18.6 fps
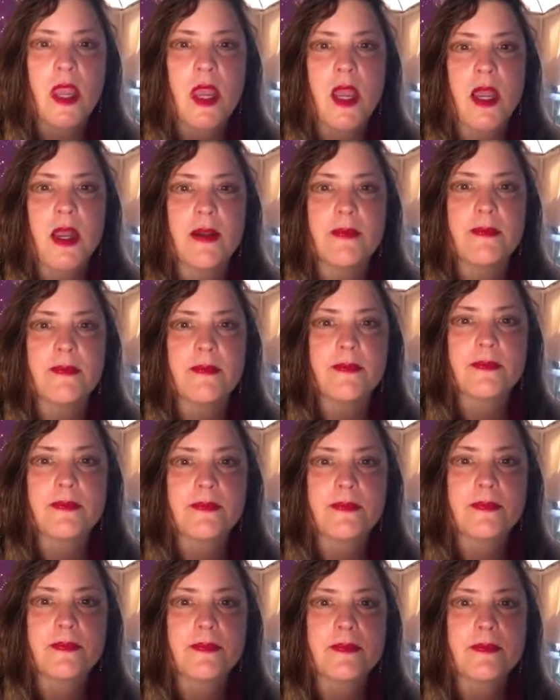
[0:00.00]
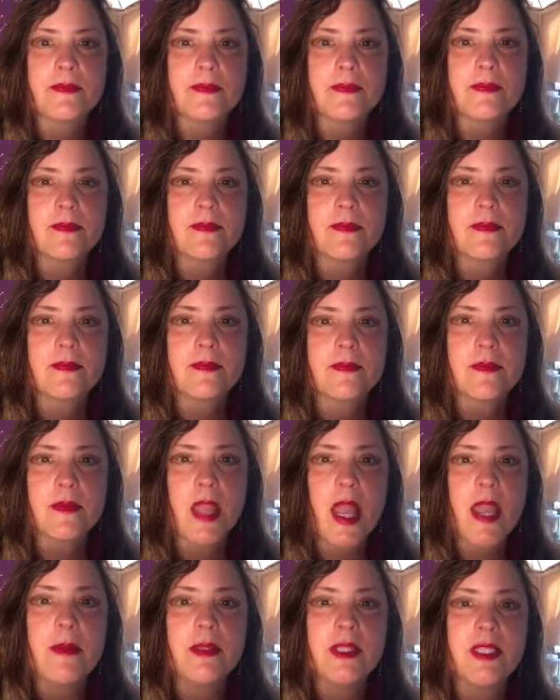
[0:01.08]

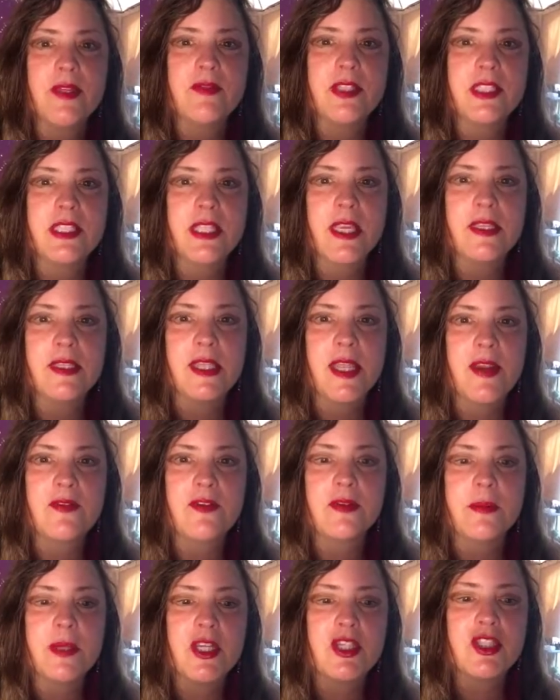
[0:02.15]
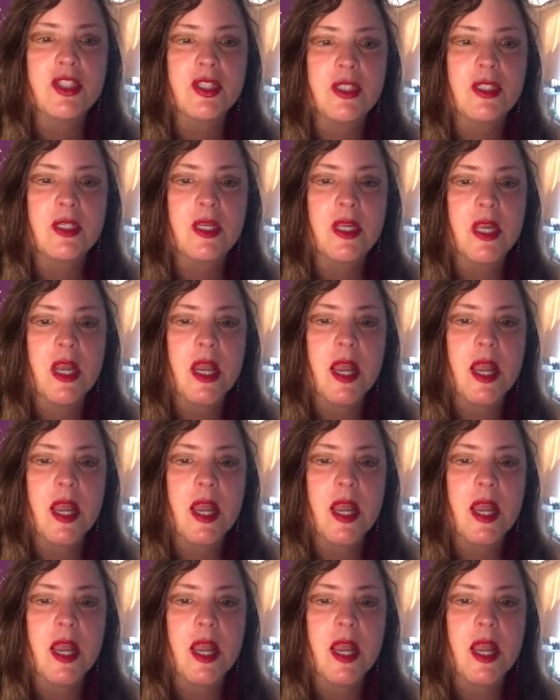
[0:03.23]
I believe in saying the affirmation,